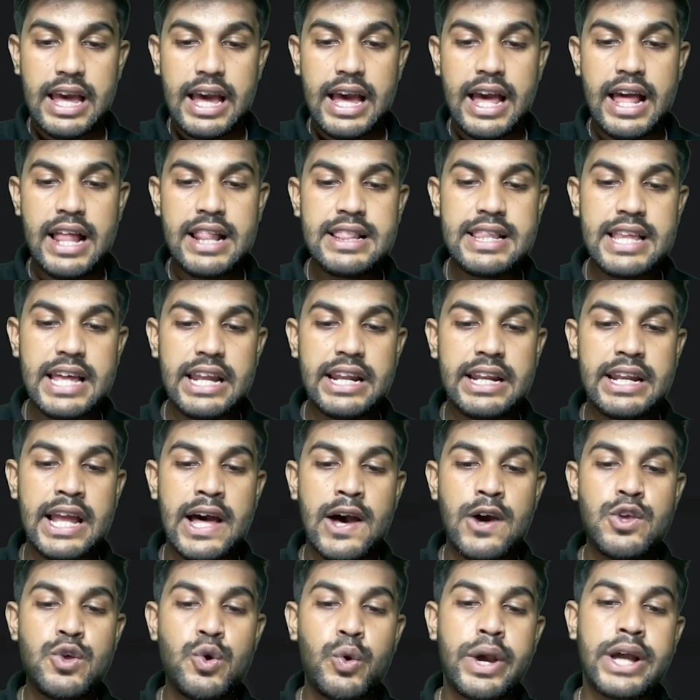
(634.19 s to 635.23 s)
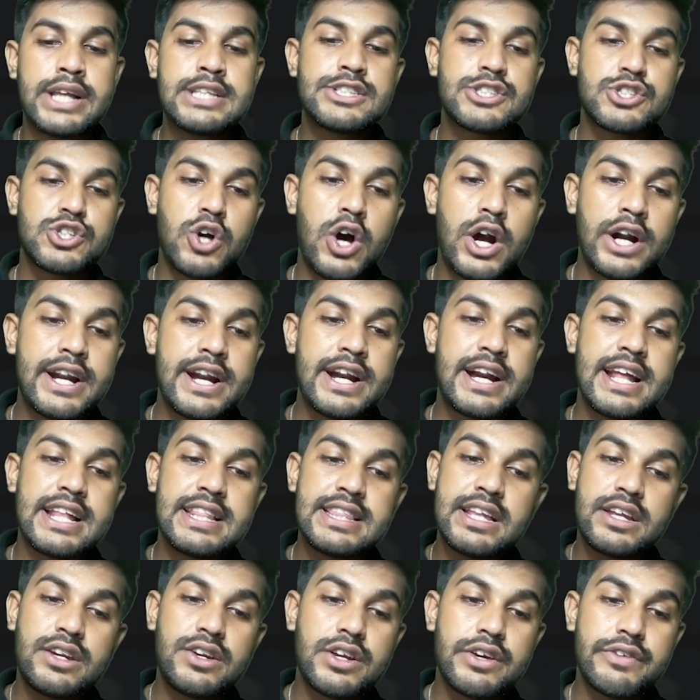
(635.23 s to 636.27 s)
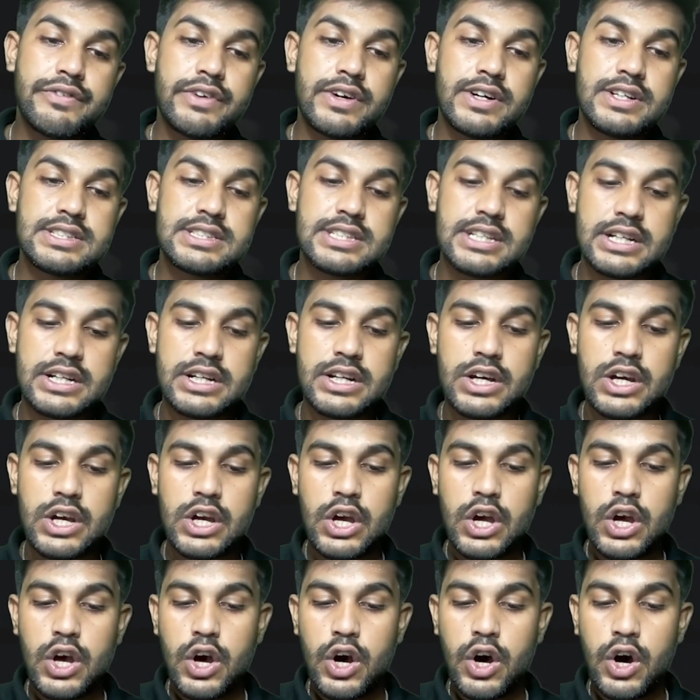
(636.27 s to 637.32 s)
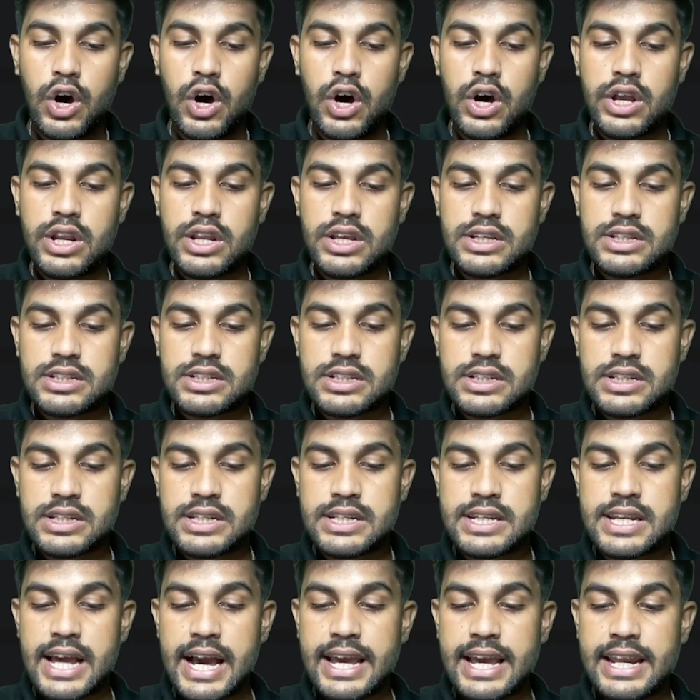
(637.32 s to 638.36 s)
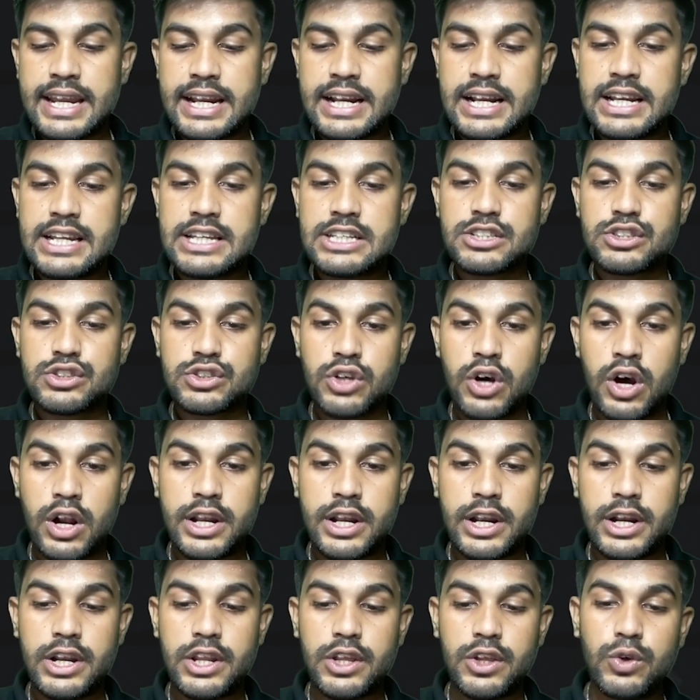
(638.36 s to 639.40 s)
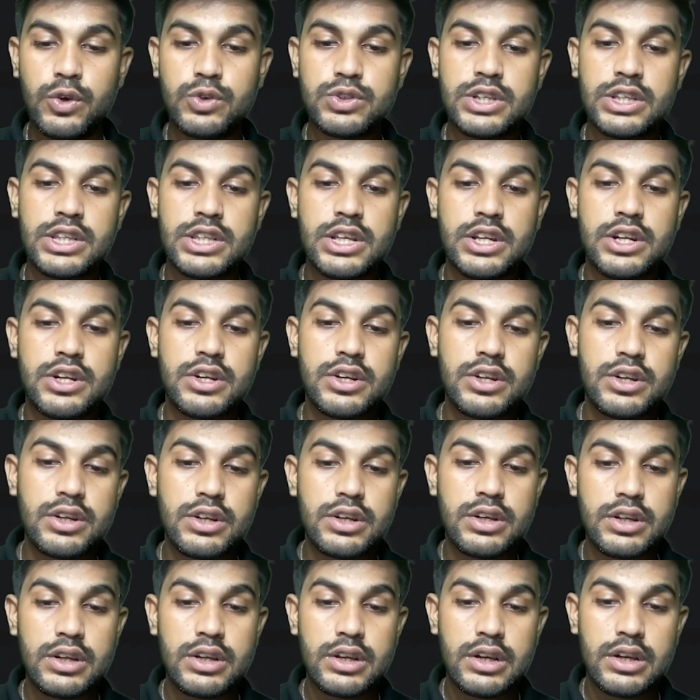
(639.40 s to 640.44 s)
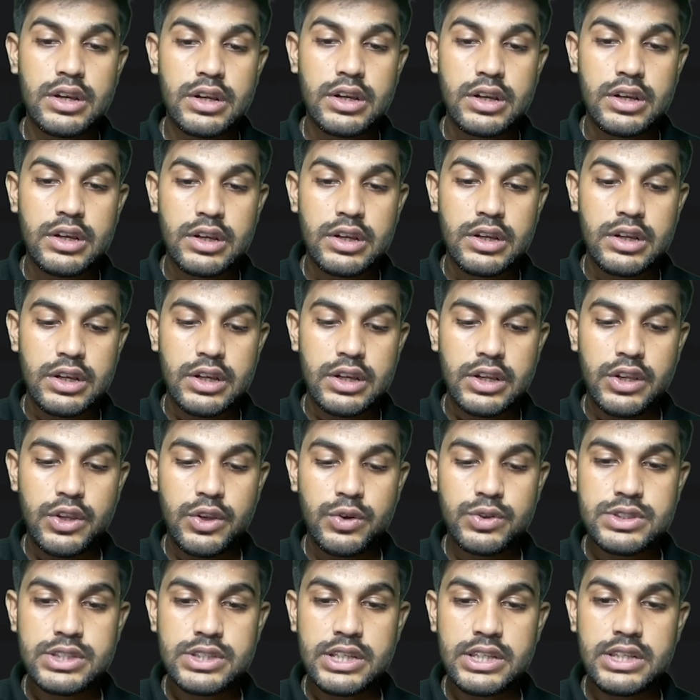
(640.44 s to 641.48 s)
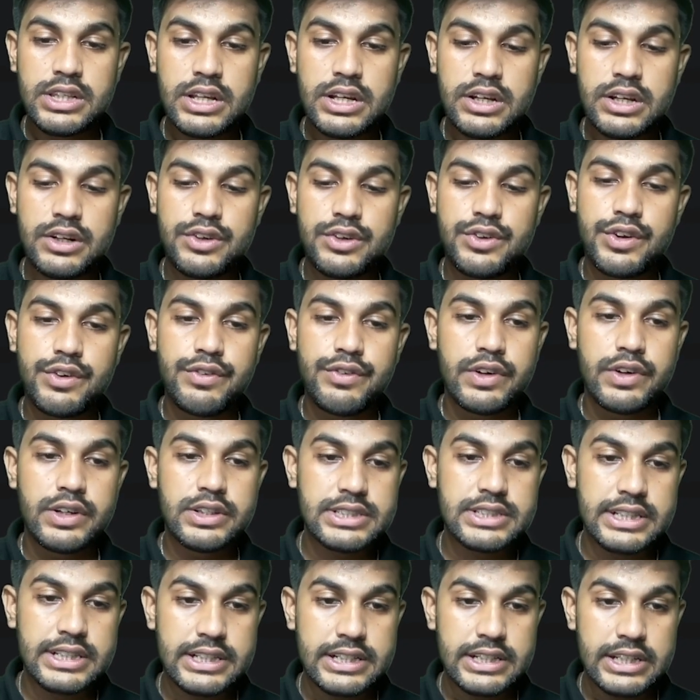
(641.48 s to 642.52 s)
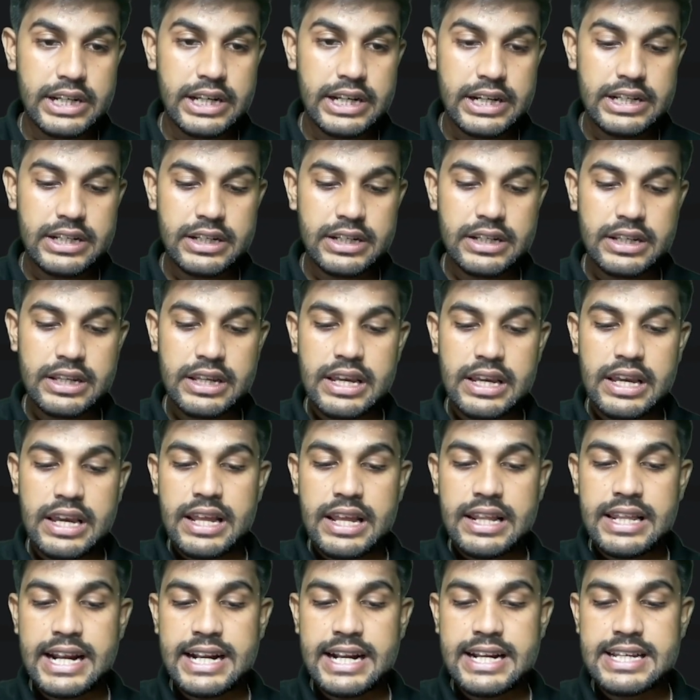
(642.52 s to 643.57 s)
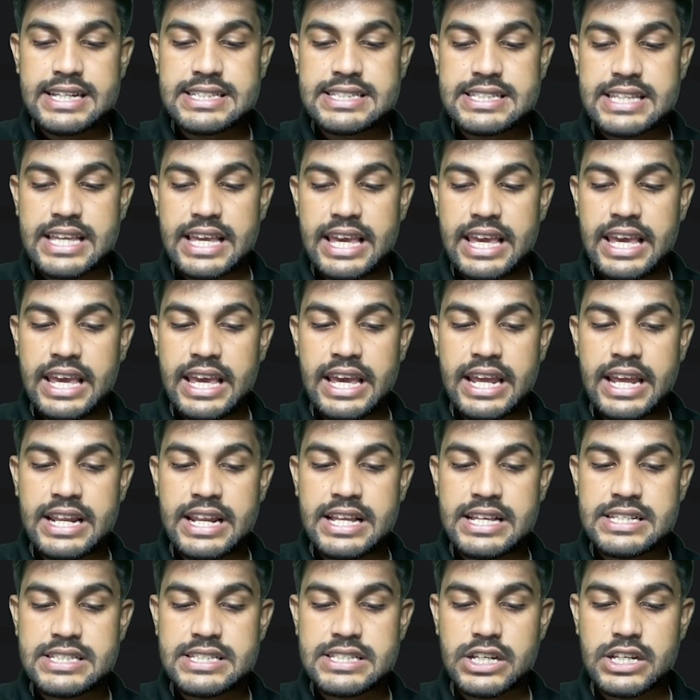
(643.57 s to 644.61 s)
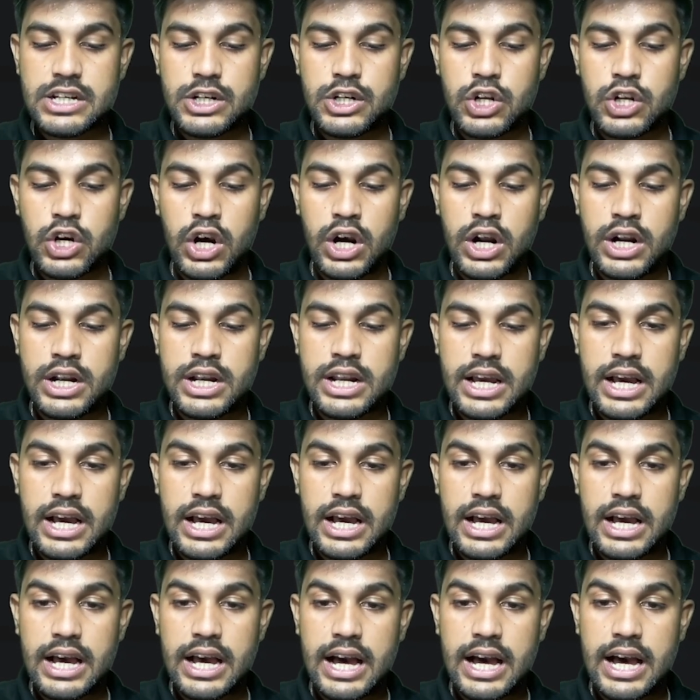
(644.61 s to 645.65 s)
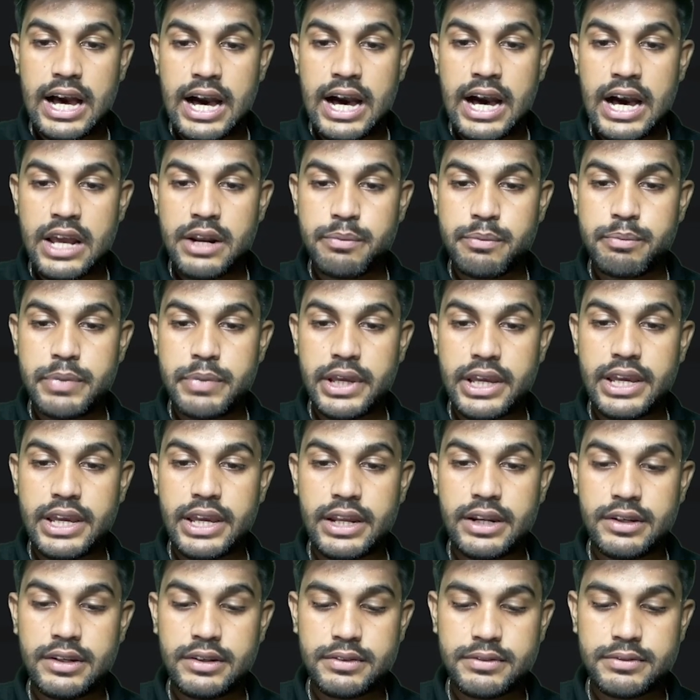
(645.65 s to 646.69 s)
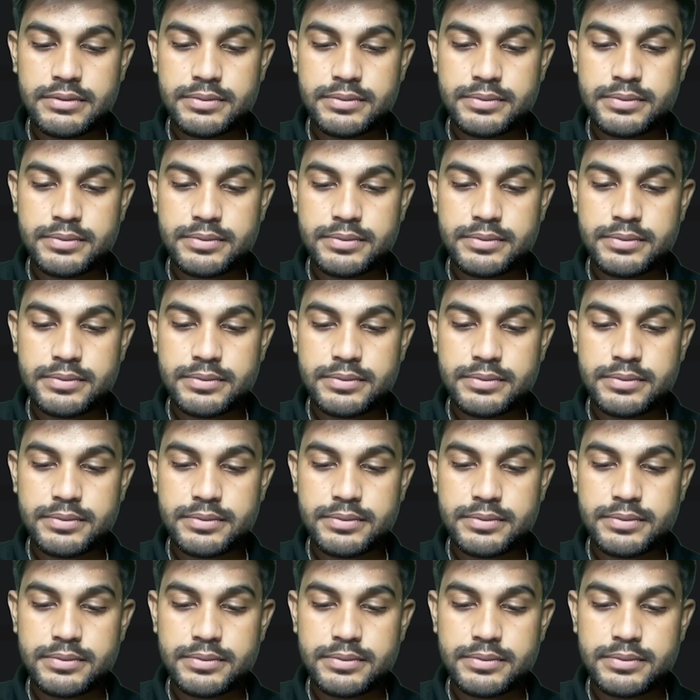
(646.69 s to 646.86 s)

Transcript: And then now you can sort it and then reverse it, or directly sort it using the reverse iterator, that is ans dot r begin